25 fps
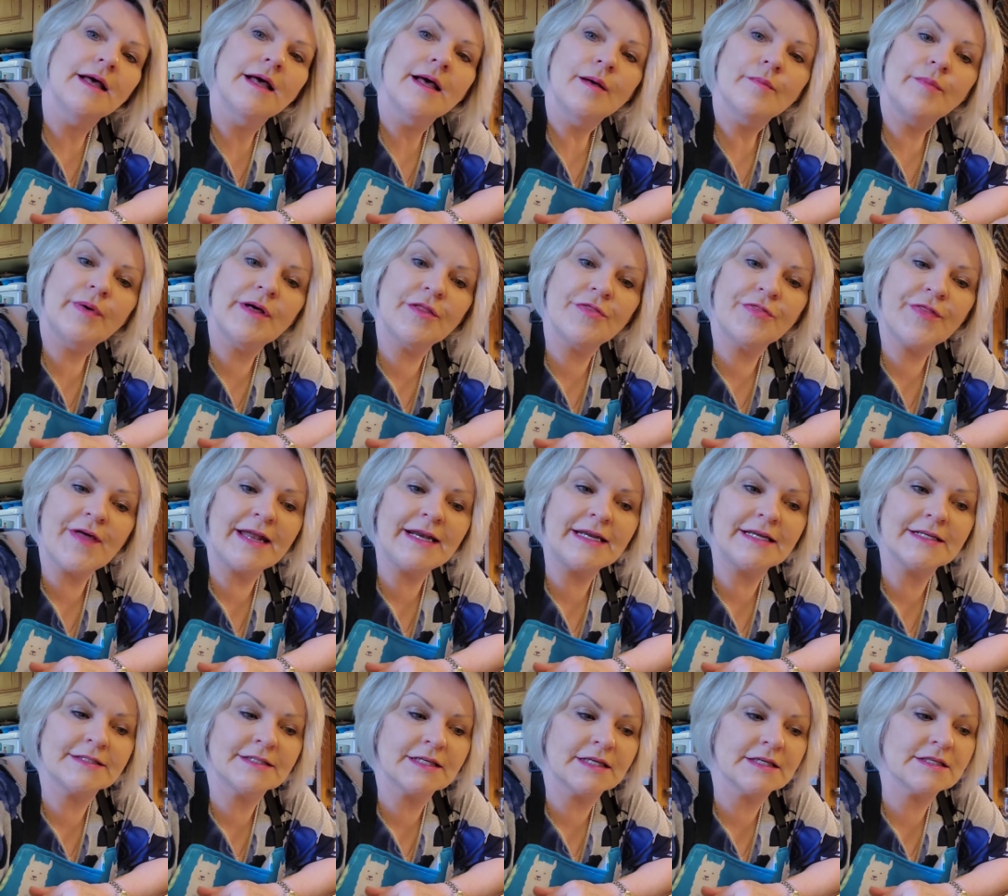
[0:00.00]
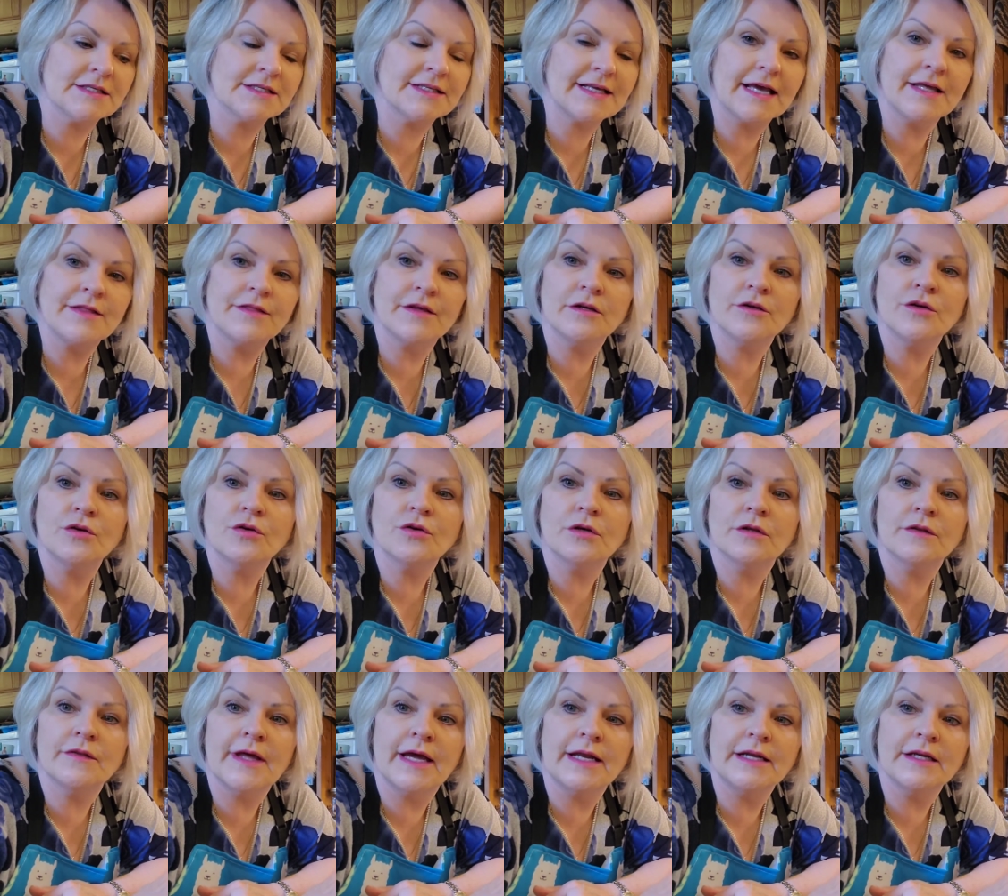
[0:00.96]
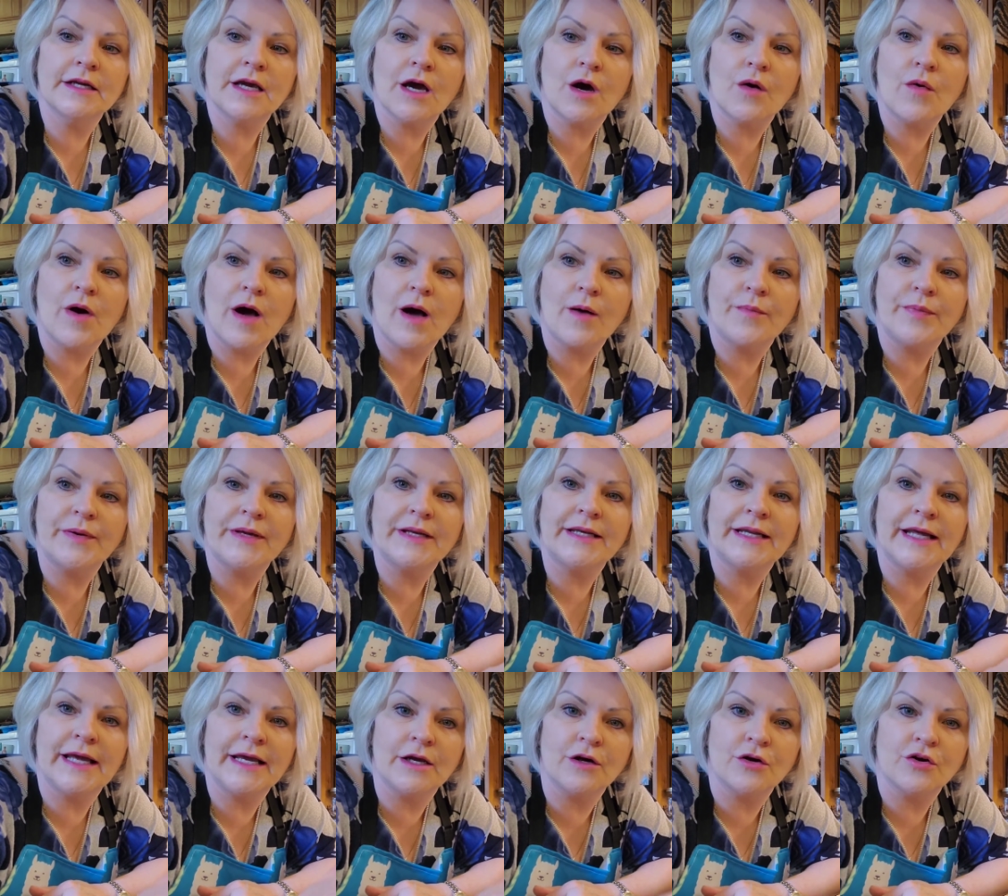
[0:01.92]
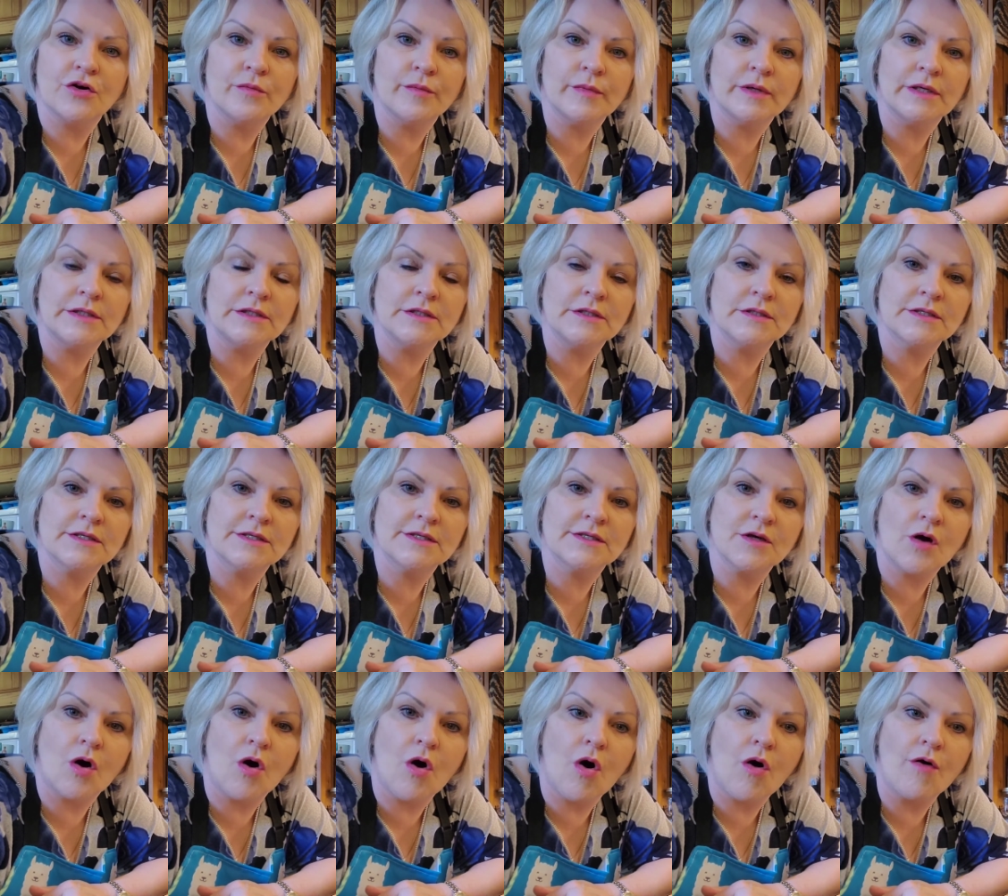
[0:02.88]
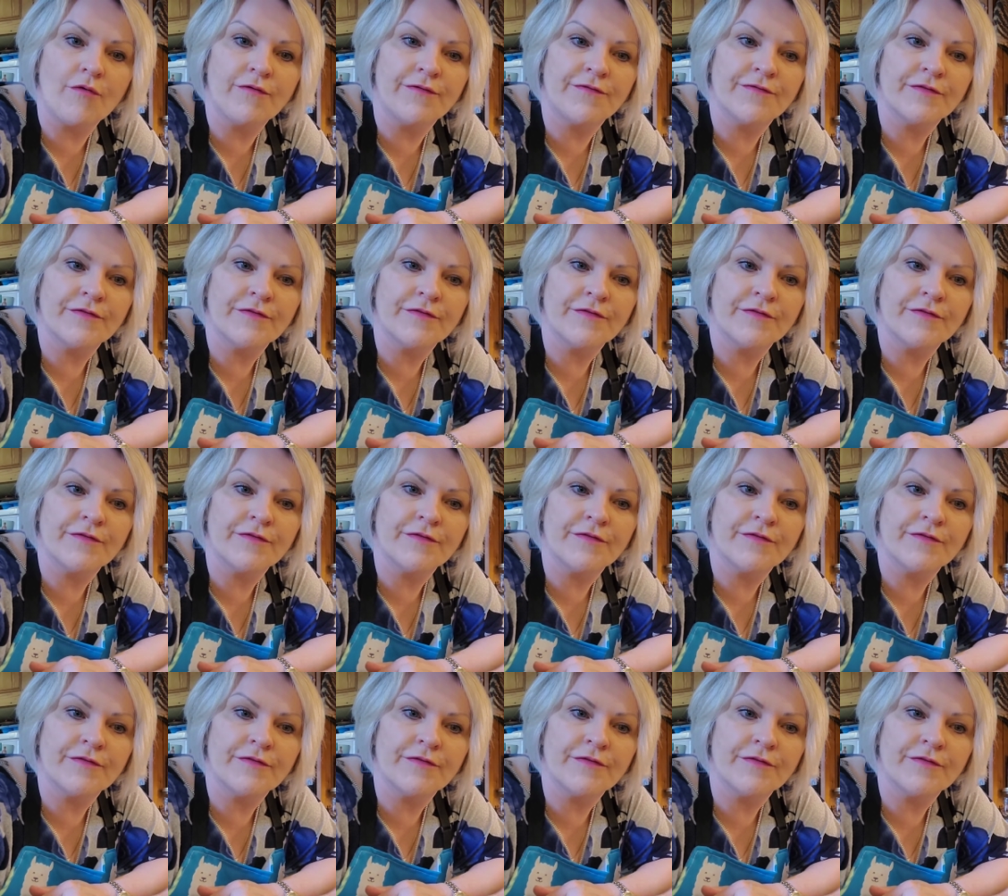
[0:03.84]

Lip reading: But then it does say that you can then go up in increments of